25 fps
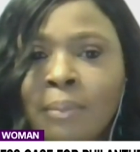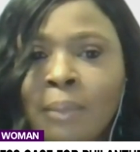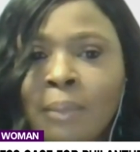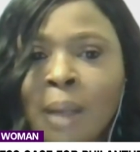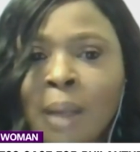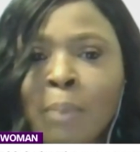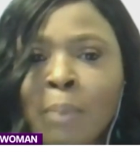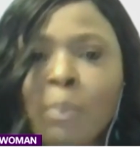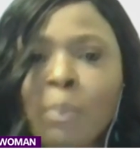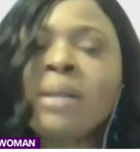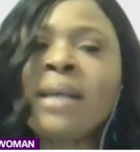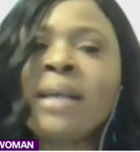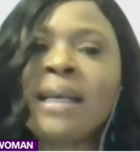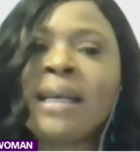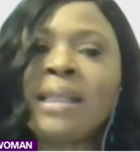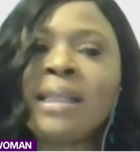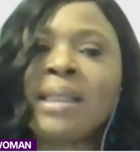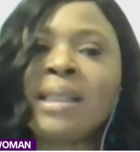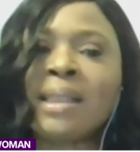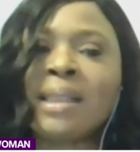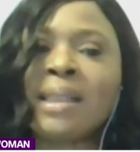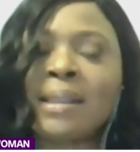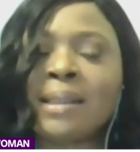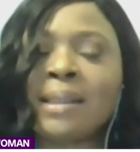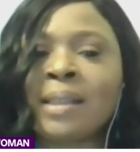Bill
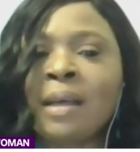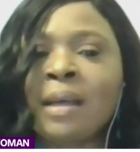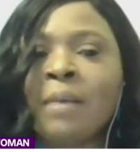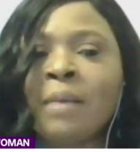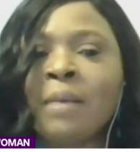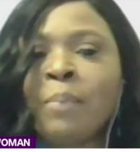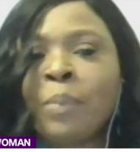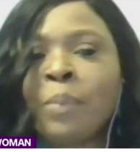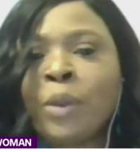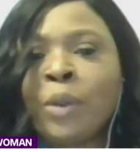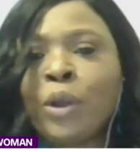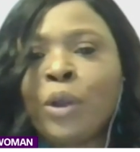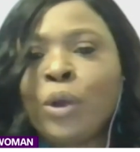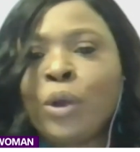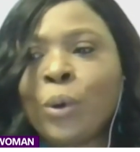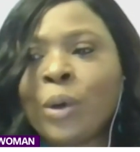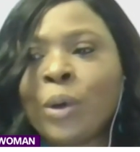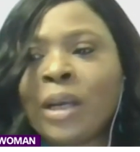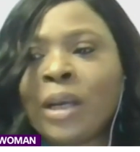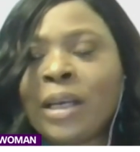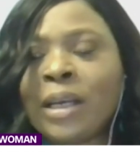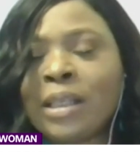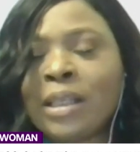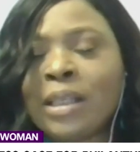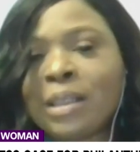Gates is, you know,
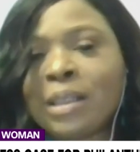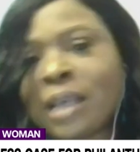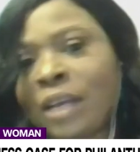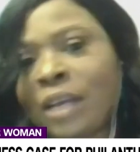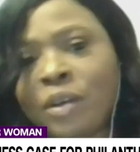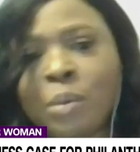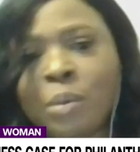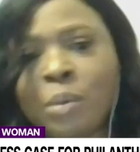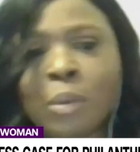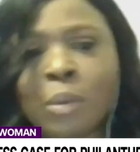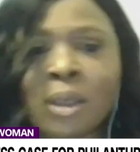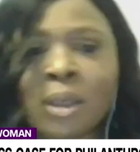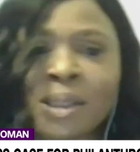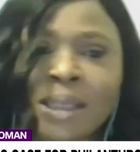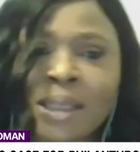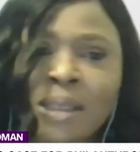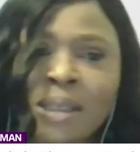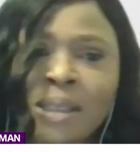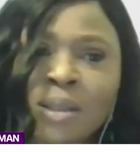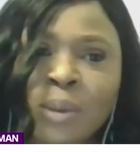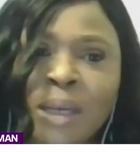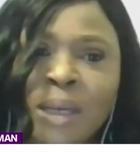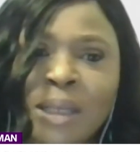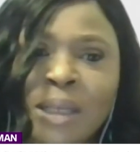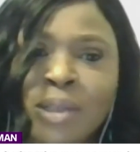he's given
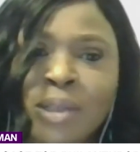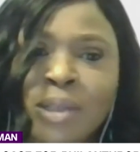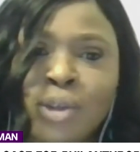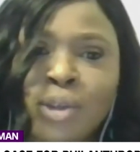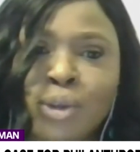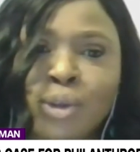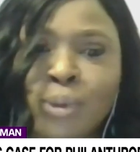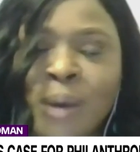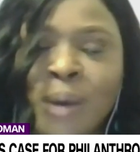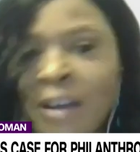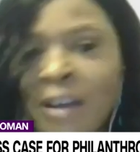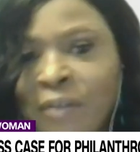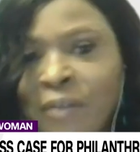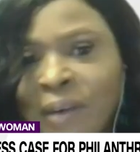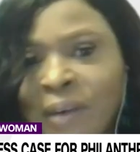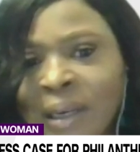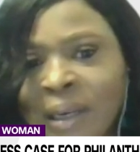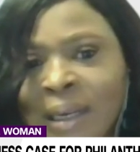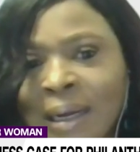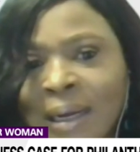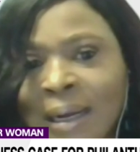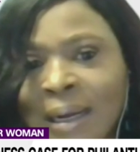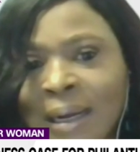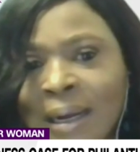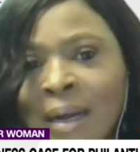mosquito nets to
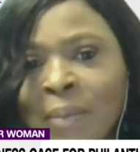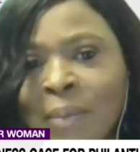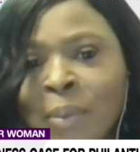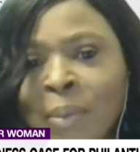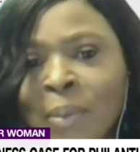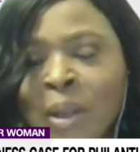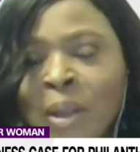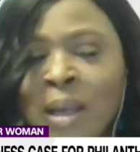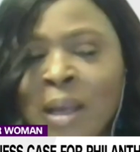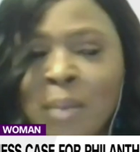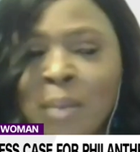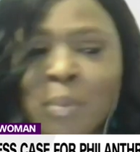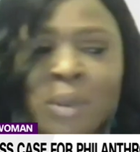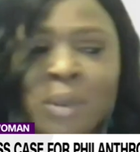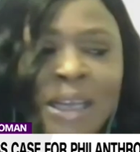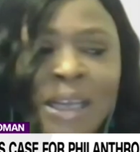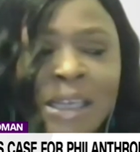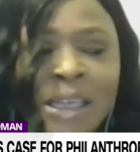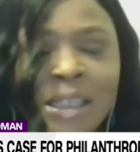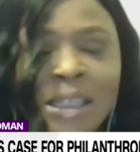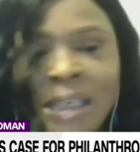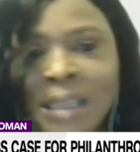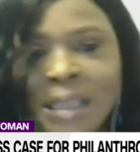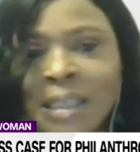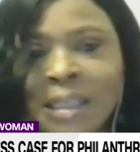Africa. Bill
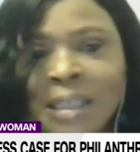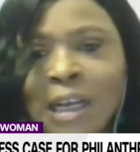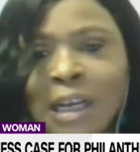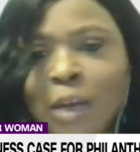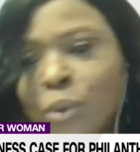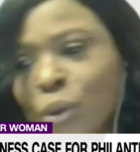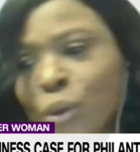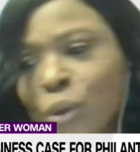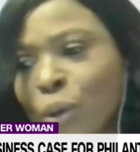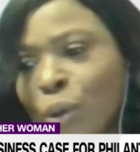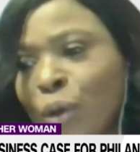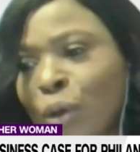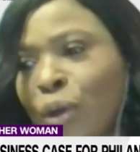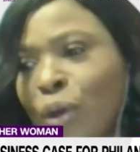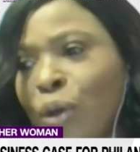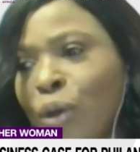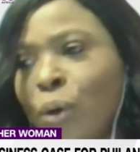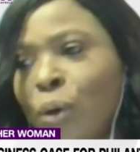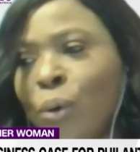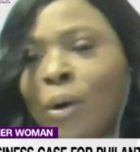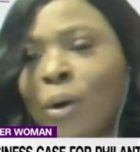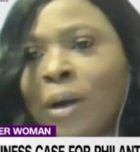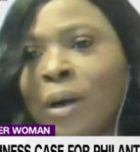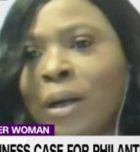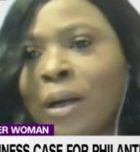Gates has helped to
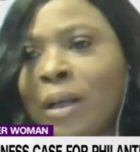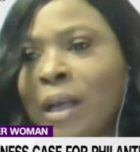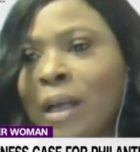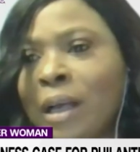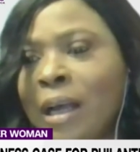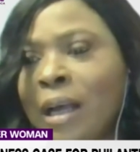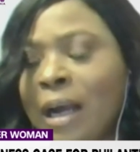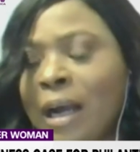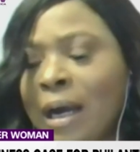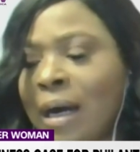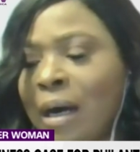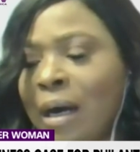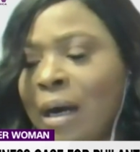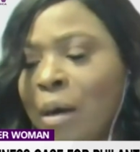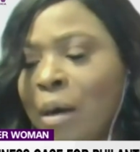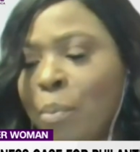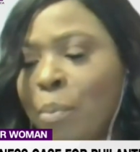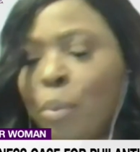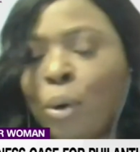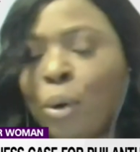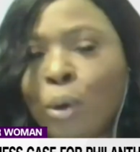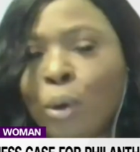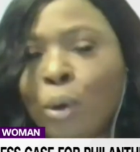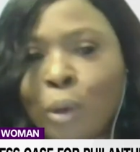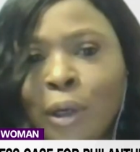cure uh,
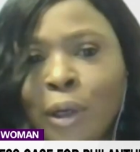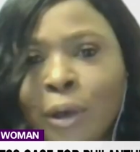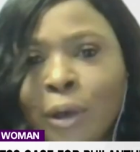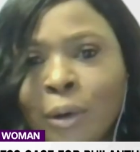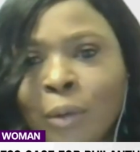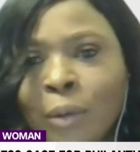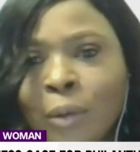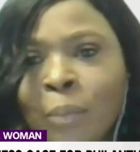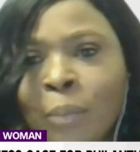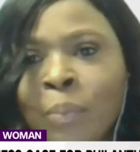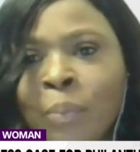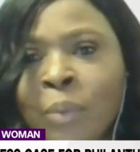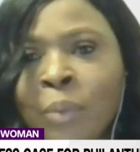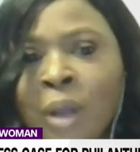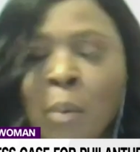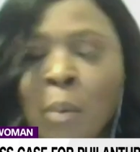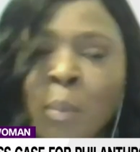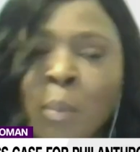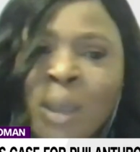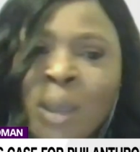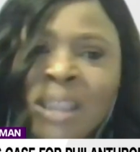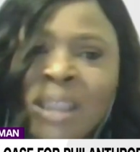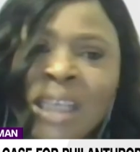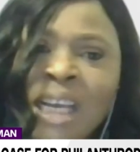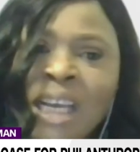polio.
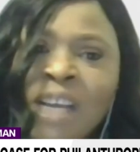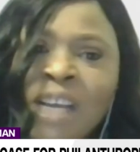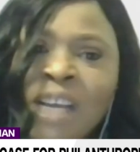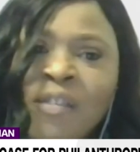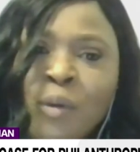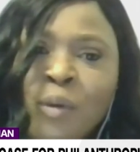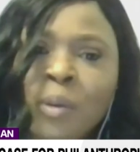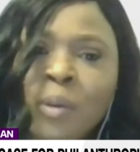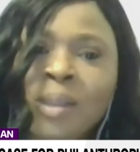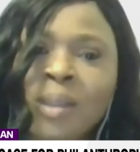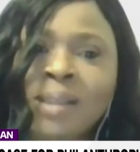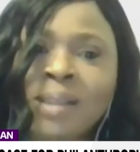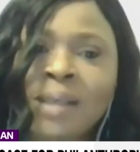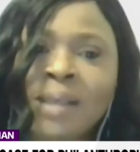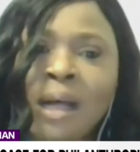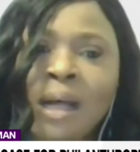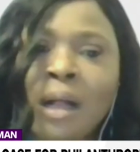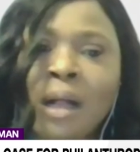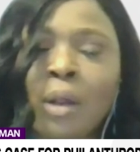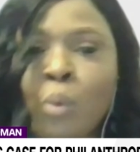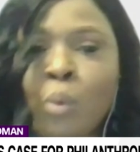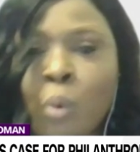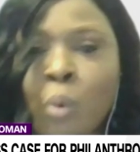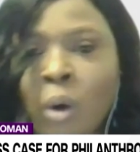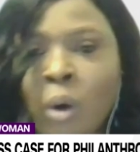But if you
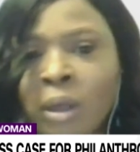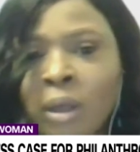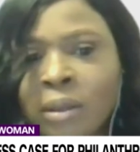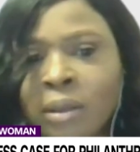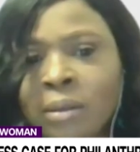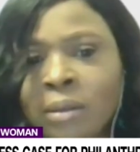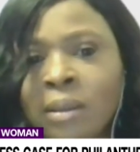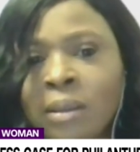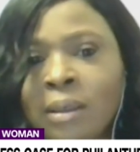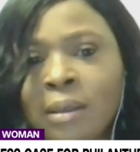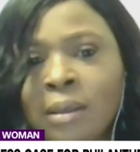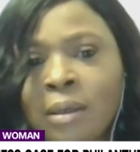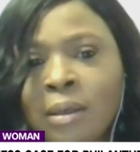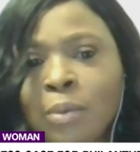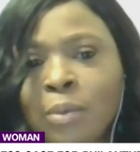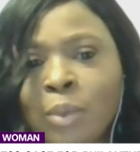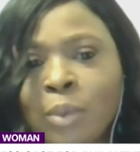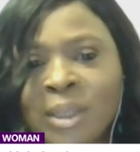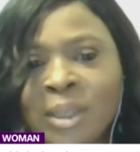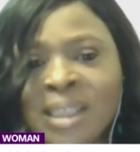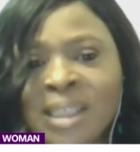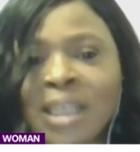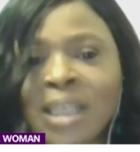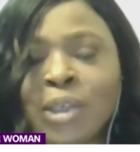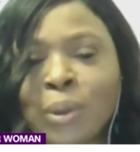sell one
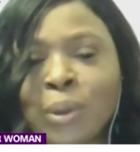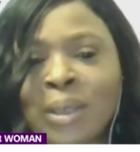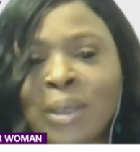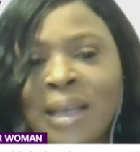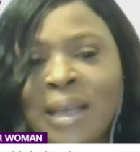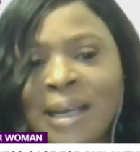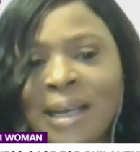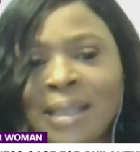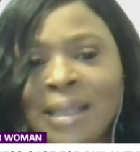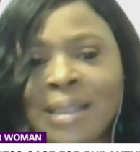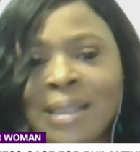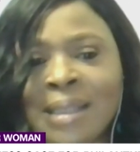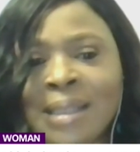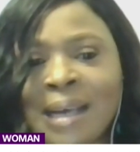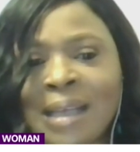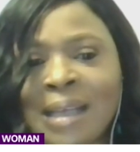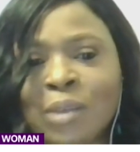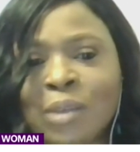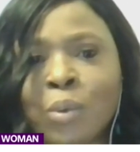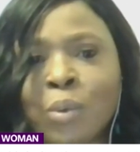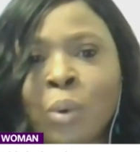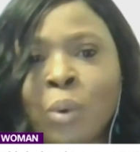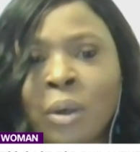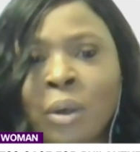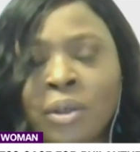mosquito net at
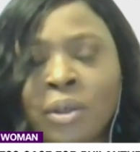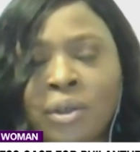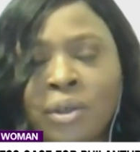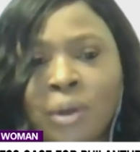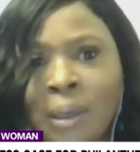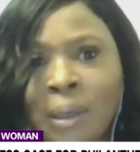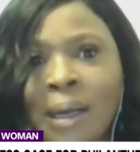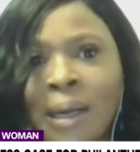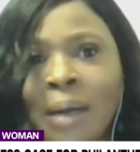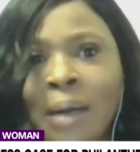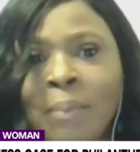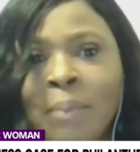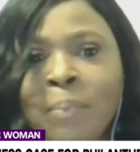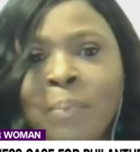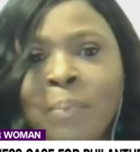one dollar